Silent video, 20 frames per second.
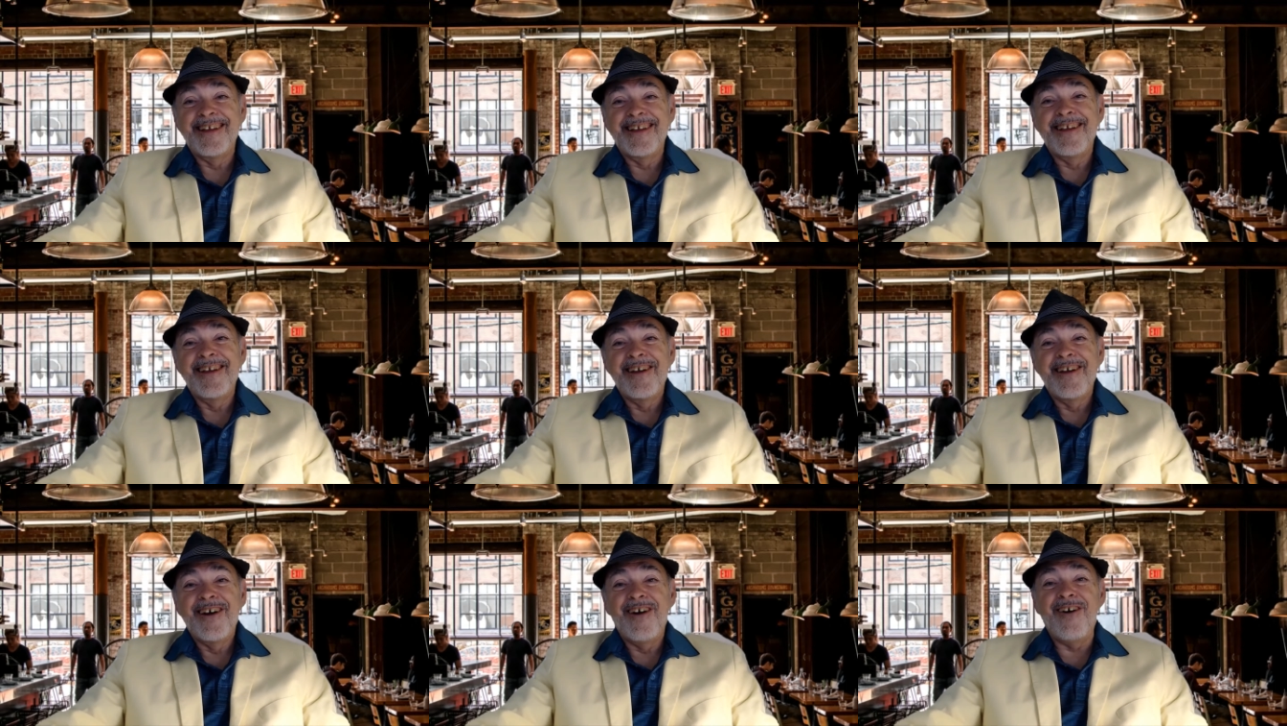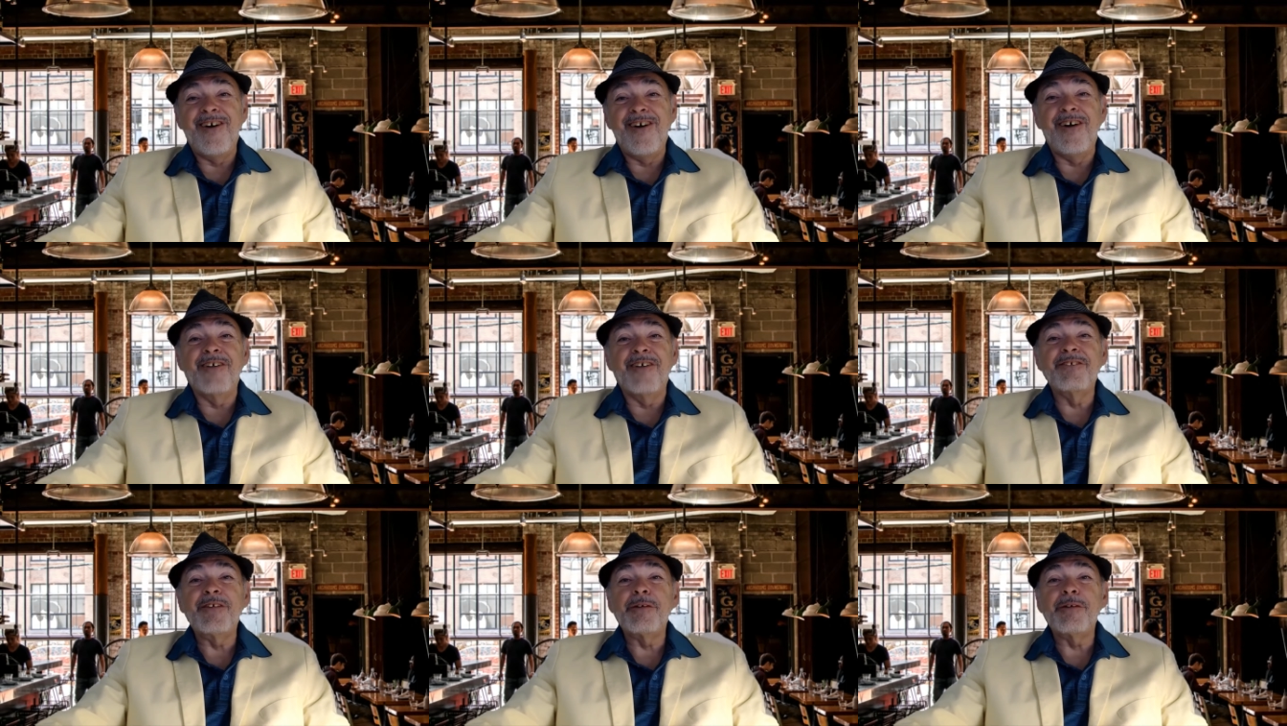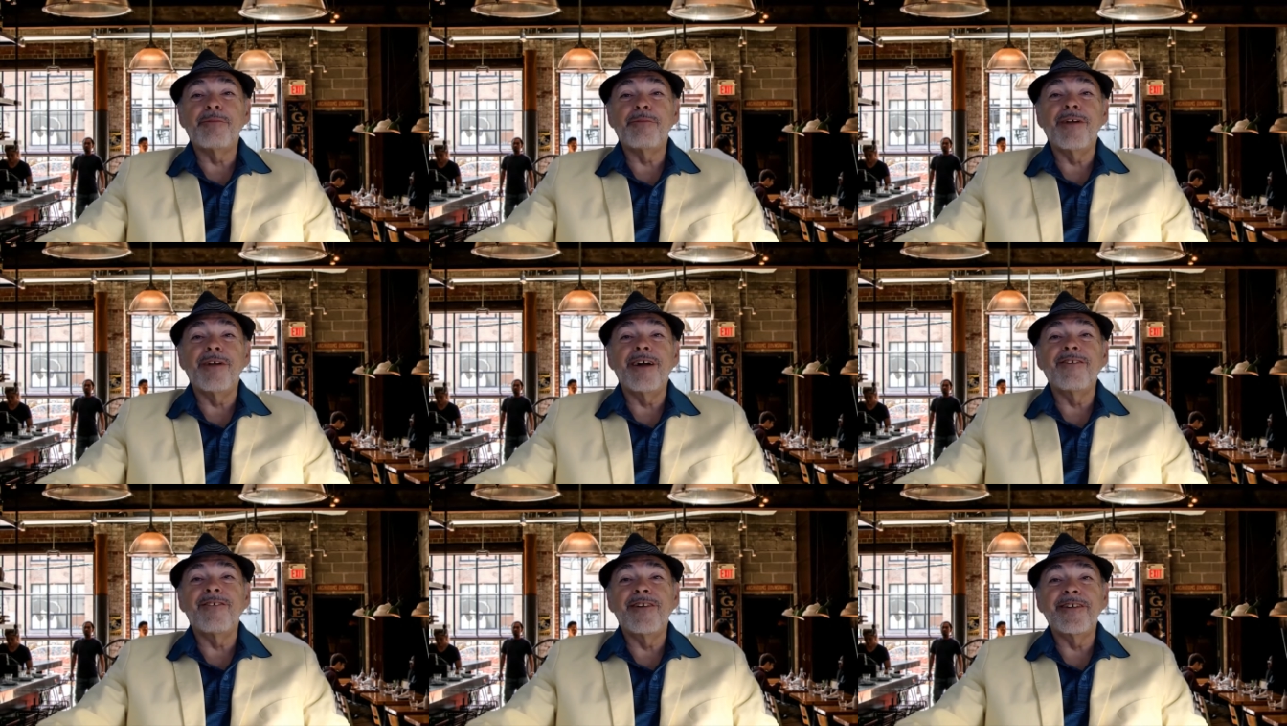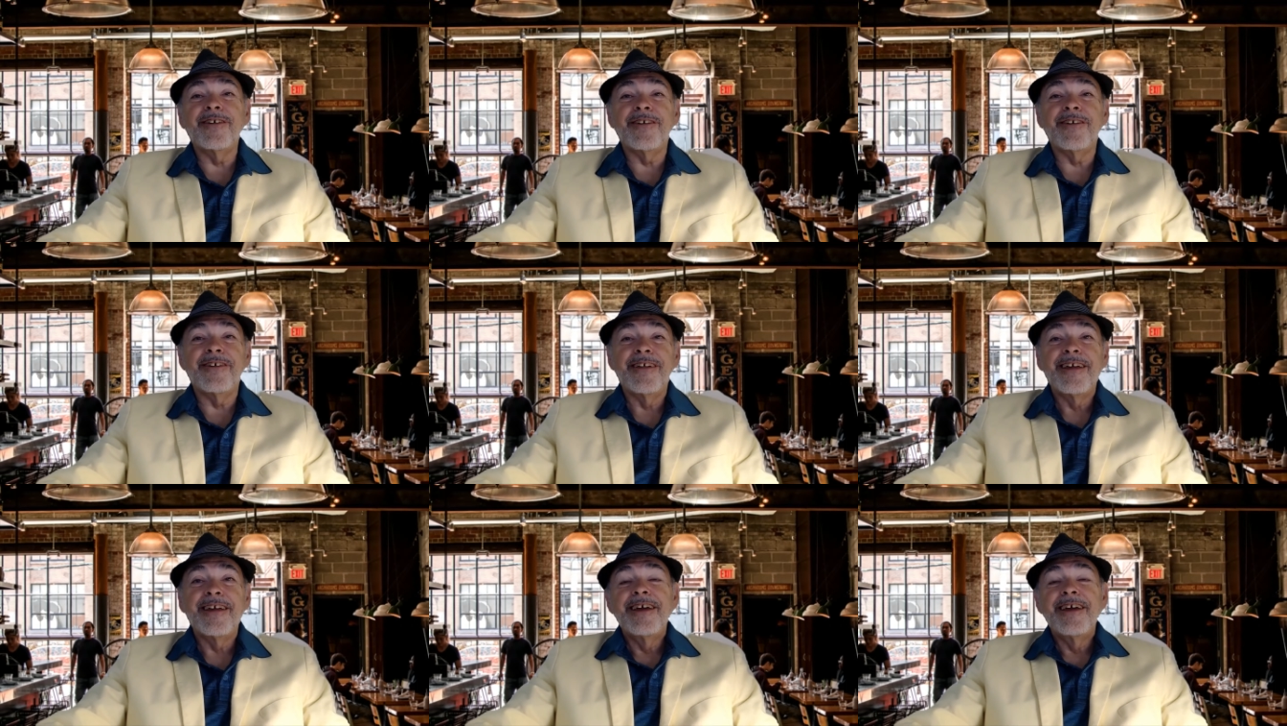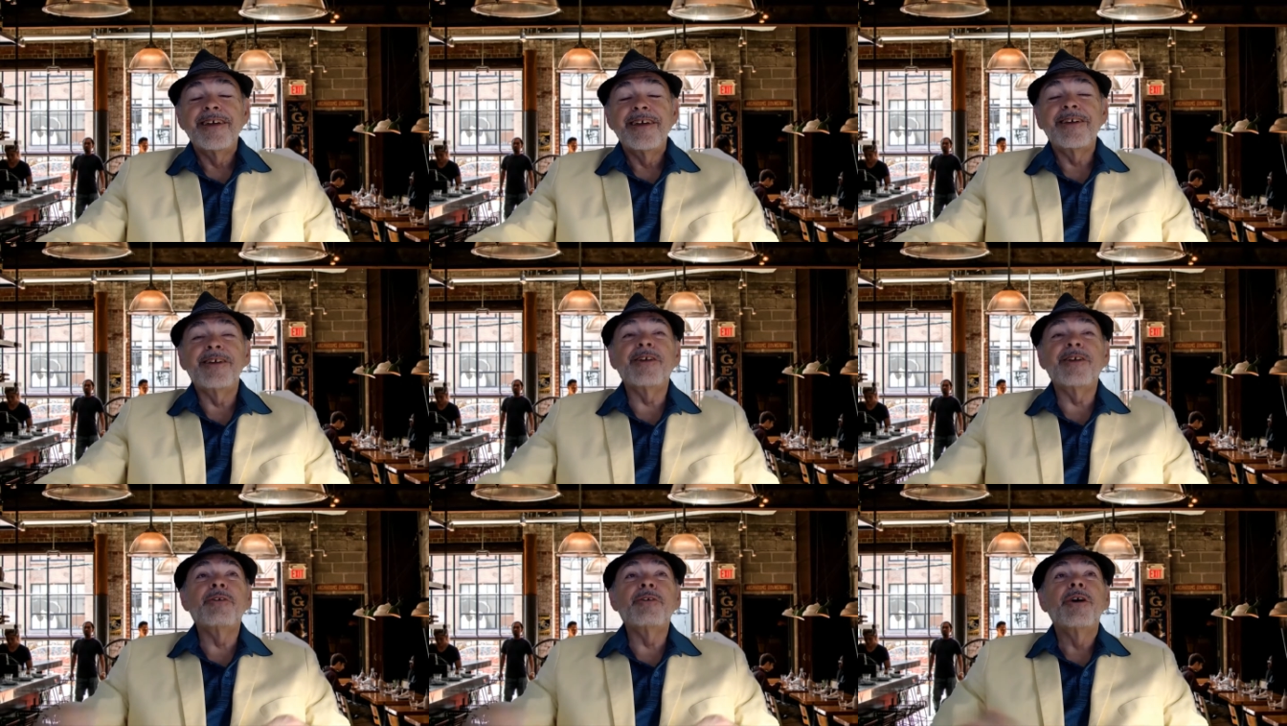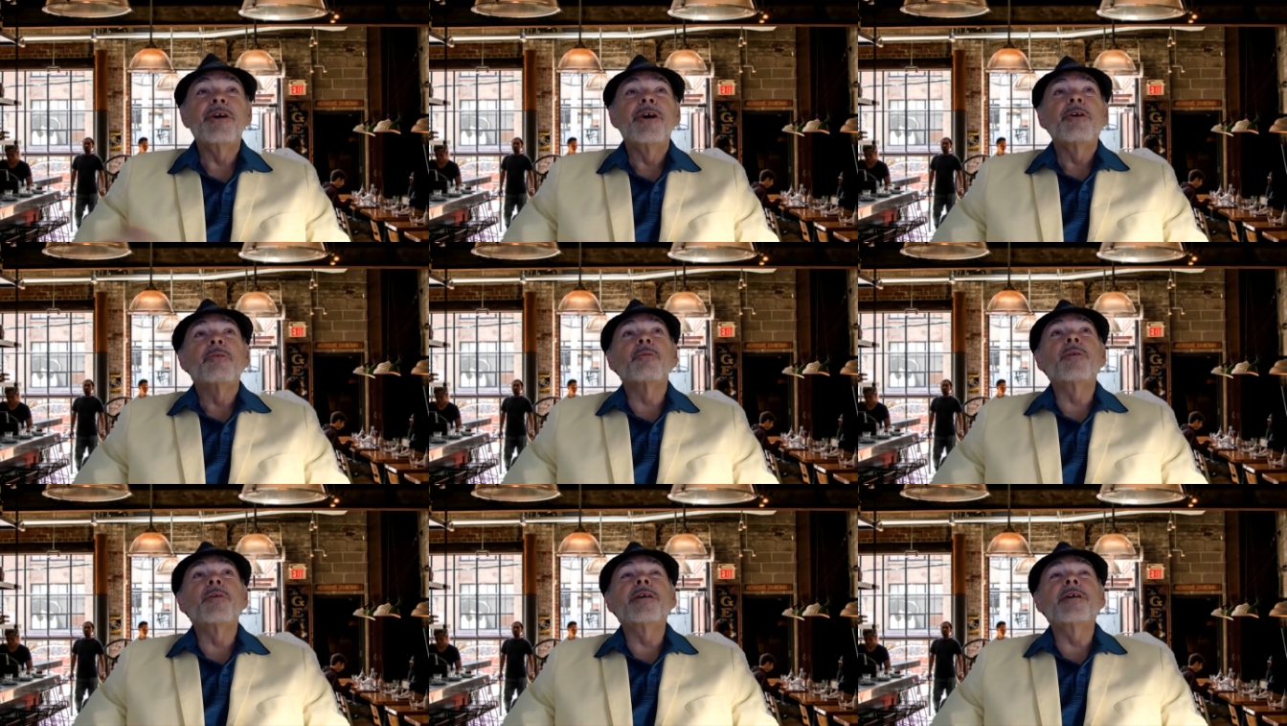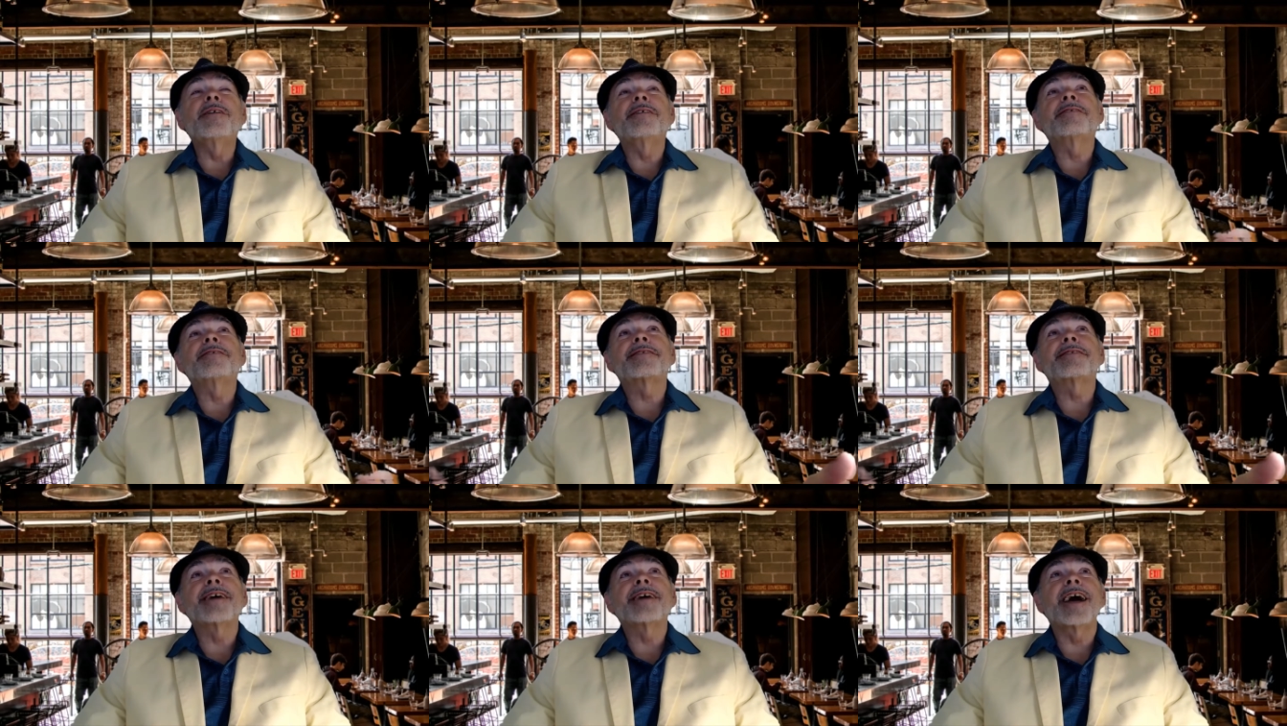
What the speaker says: All of you are probably wondering, what does time